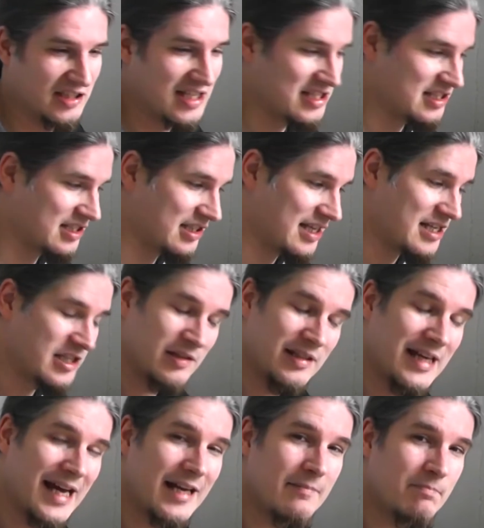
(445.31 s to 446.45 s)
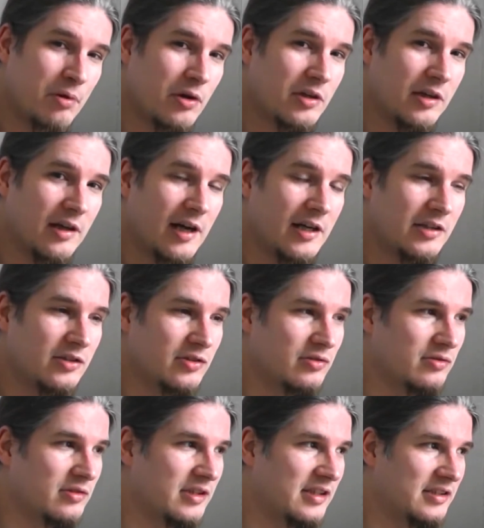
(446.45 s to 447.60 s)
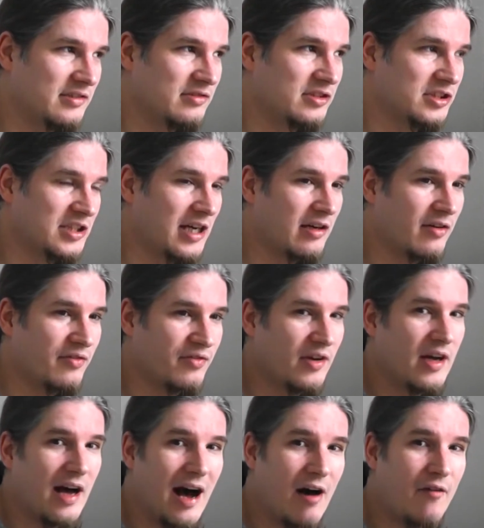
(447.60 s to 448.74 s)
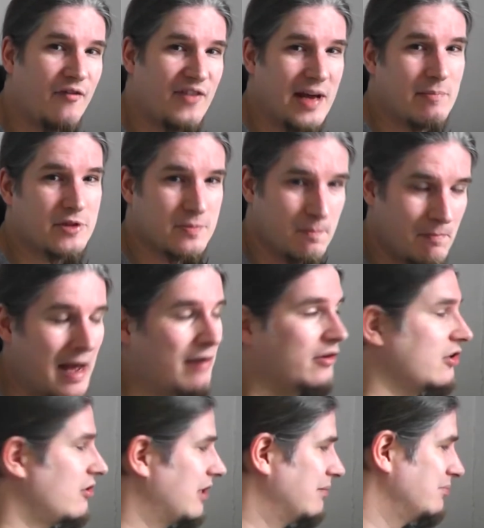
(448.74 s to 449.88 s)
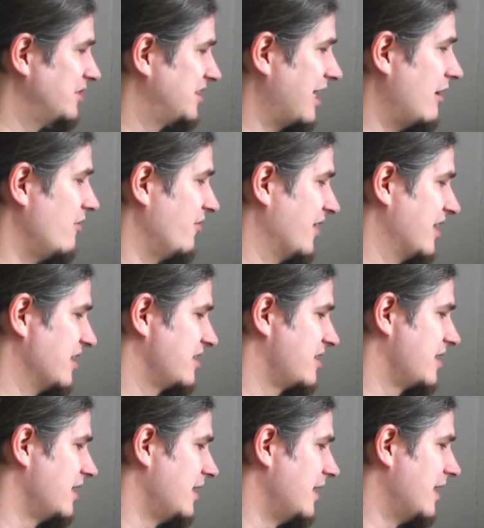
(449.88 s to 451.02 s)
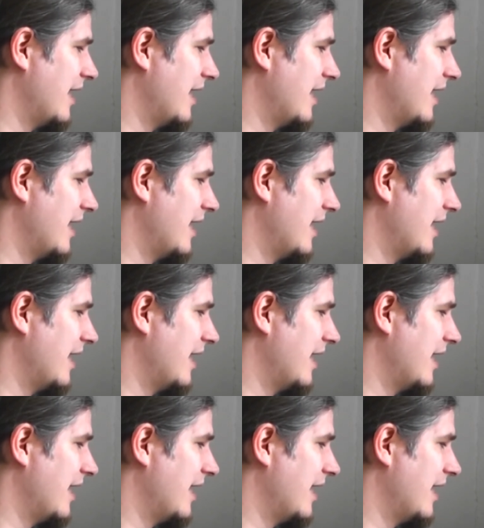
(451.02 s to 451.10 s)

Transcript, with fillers: It's, it's getting borderline to, to the sign of how famous Mario himself is.